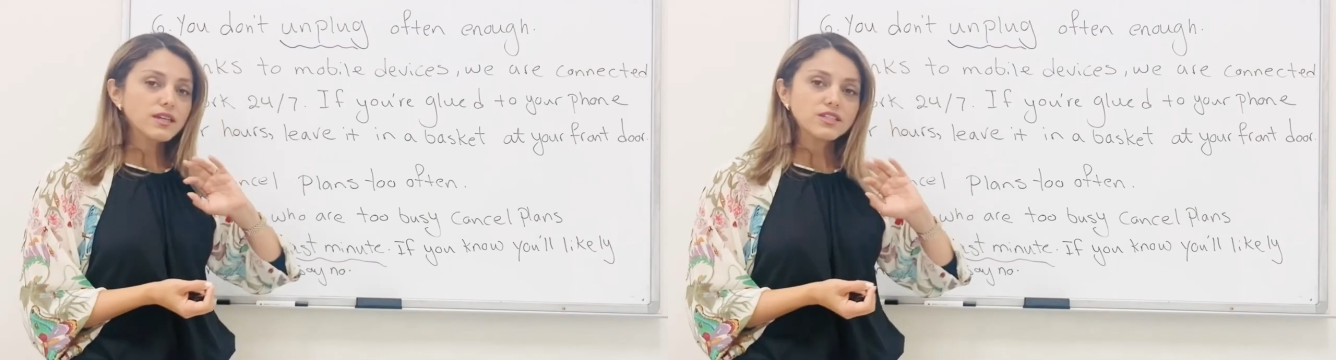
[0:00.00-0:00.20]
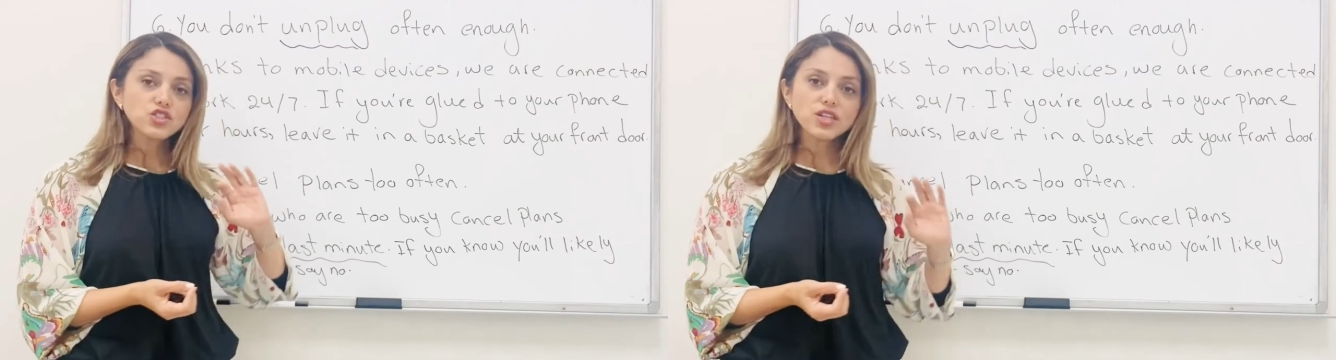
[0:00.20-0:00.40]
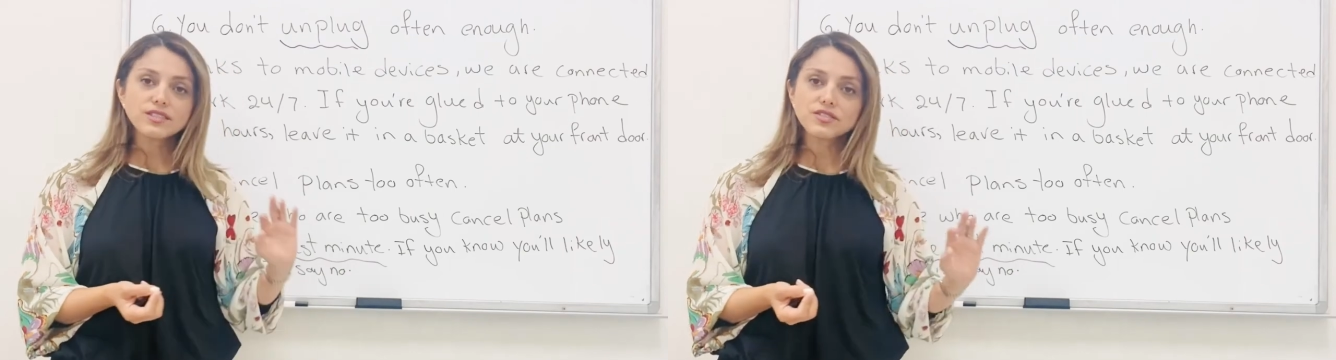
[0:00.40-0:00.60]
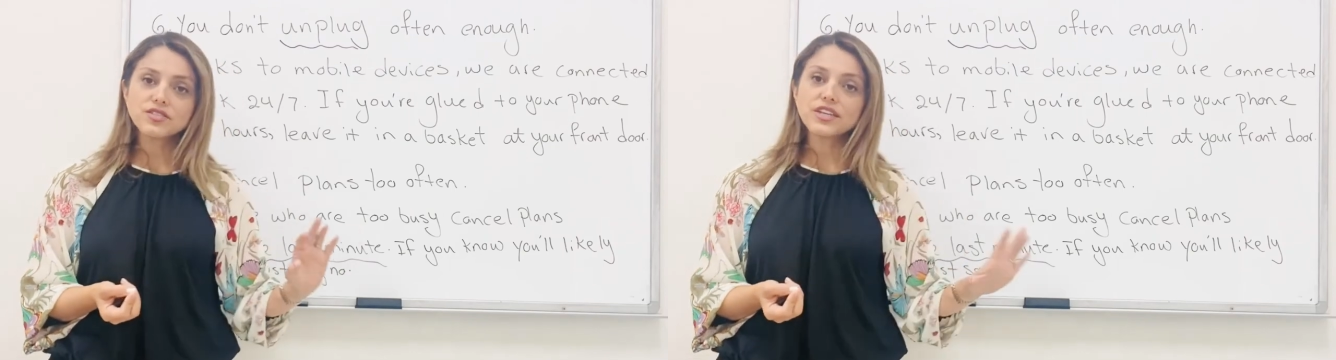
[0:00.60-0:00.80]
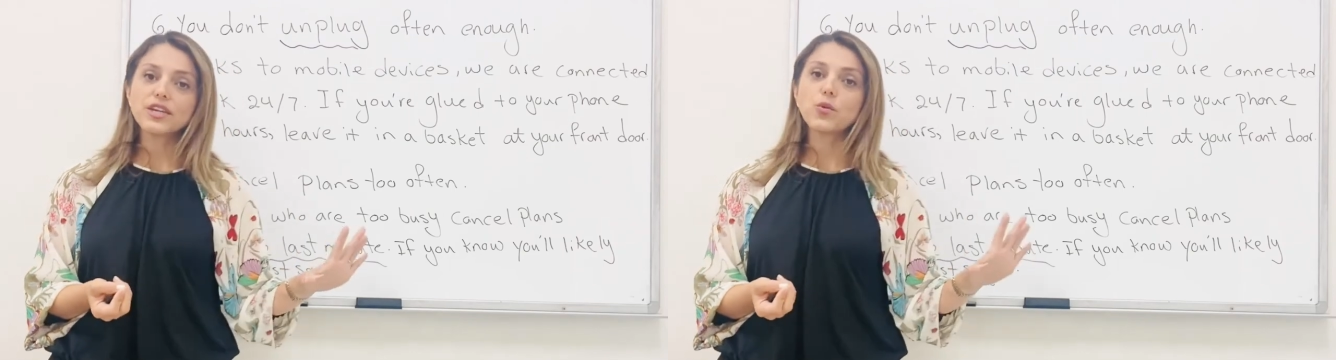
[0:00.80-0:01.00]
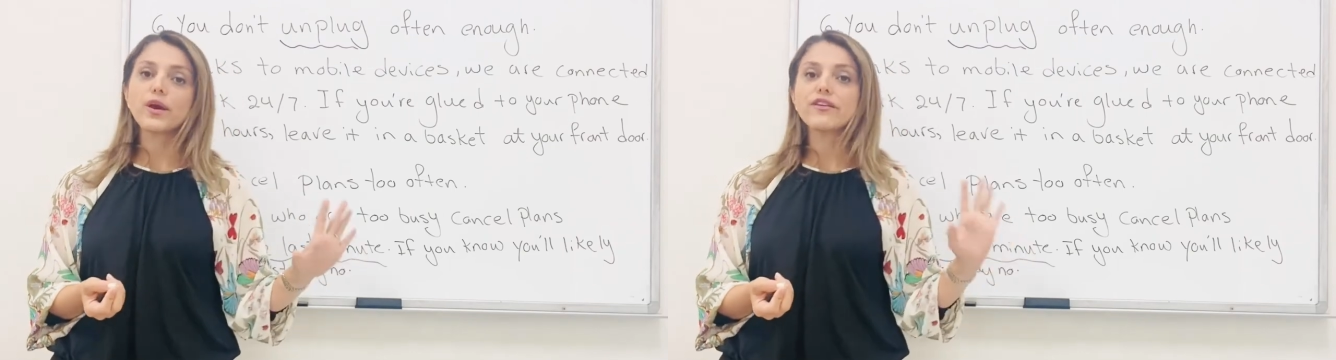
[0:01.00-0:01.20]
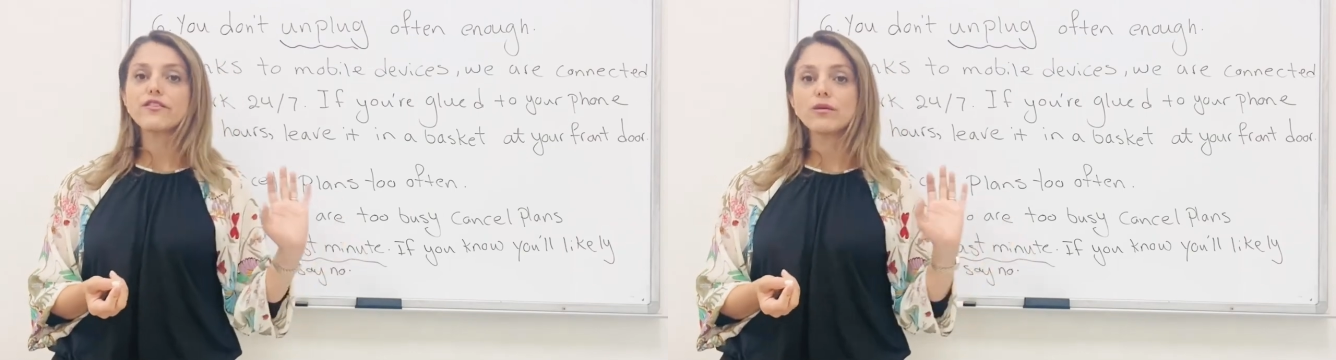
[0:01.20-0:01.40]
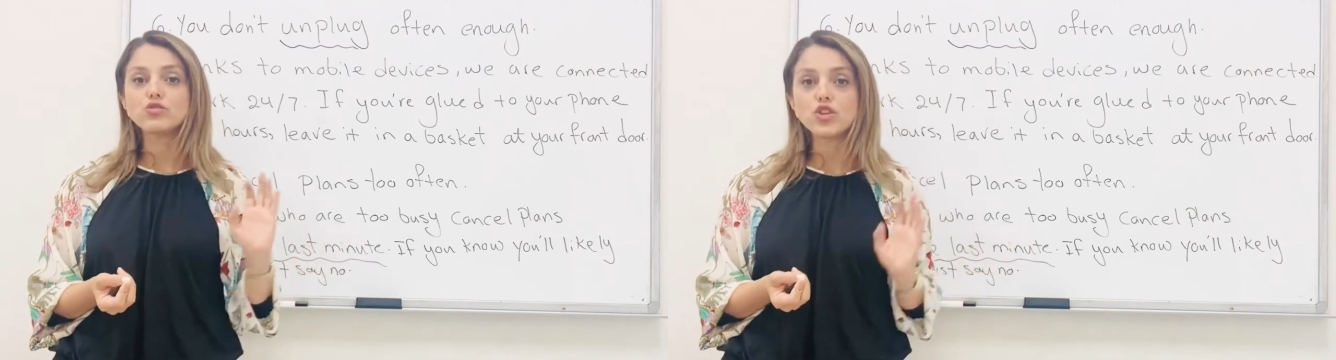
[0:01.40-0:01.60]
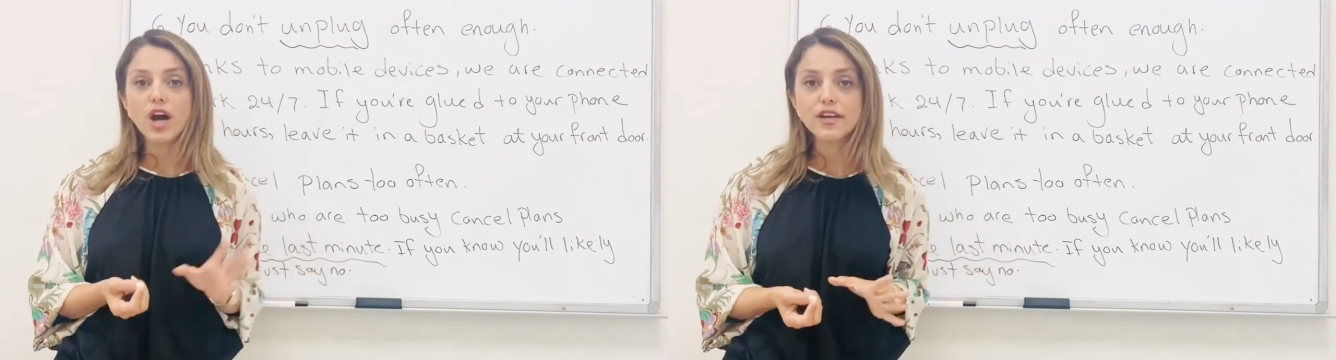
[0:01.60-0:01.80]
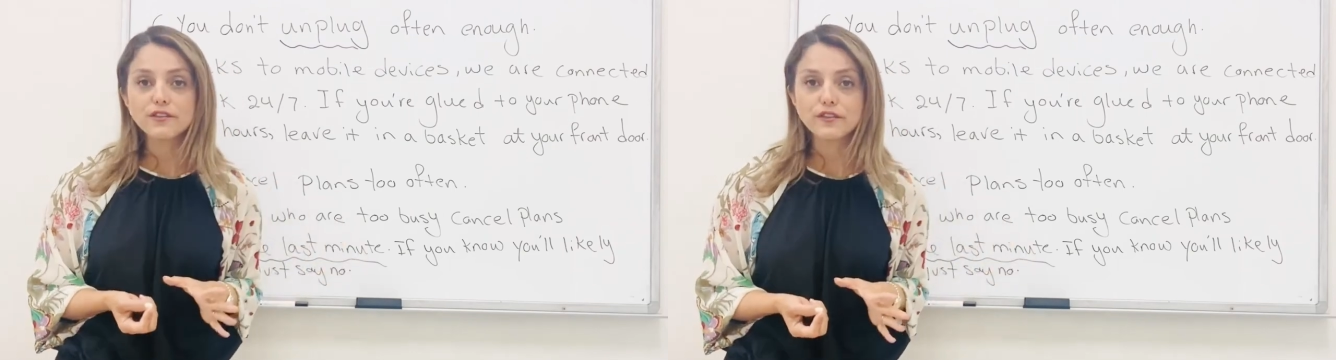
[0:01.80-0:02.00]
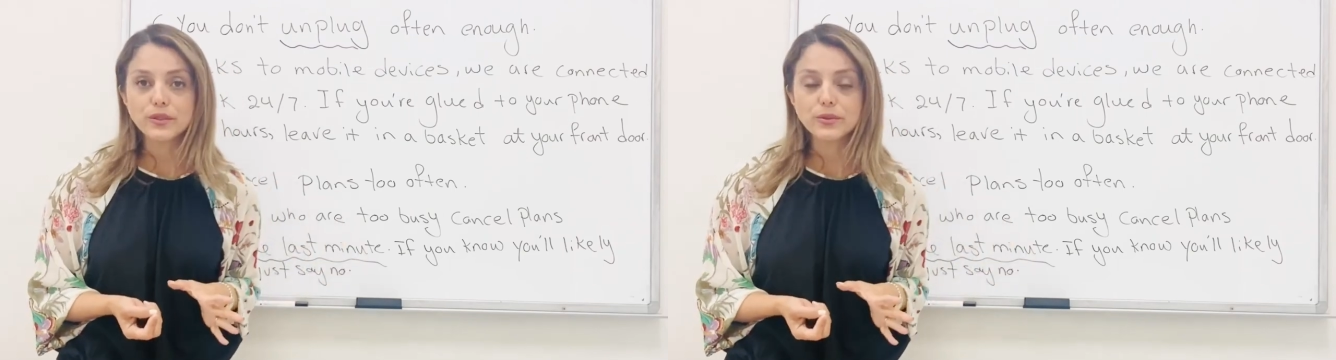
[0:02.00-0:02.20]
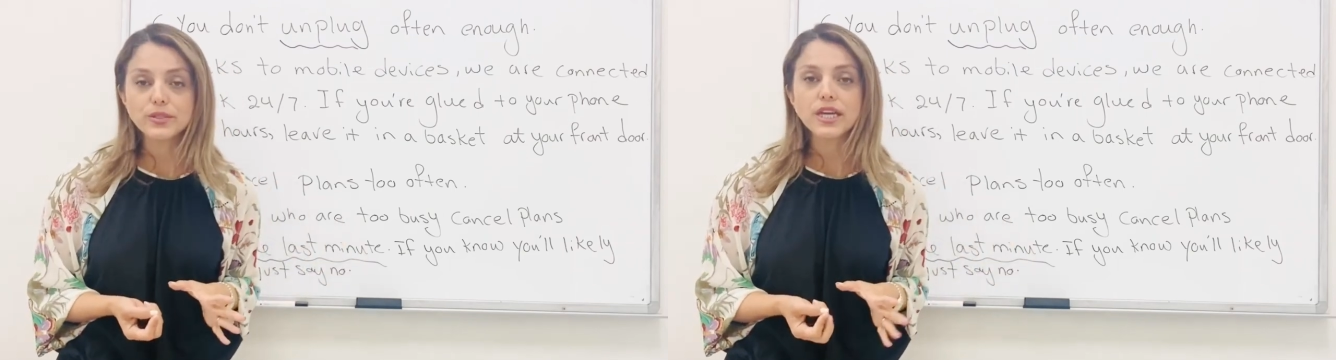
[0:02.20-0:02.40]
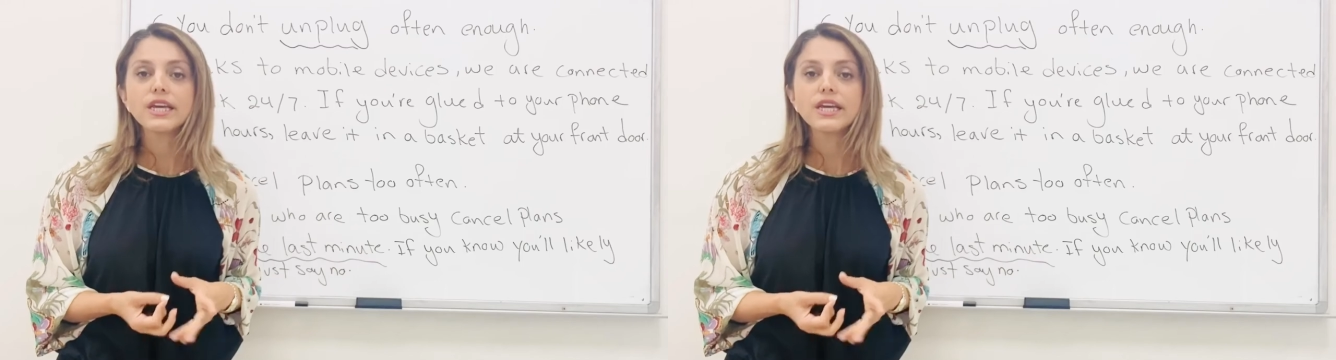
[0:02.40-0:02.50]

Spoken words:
Just stay away from junk food.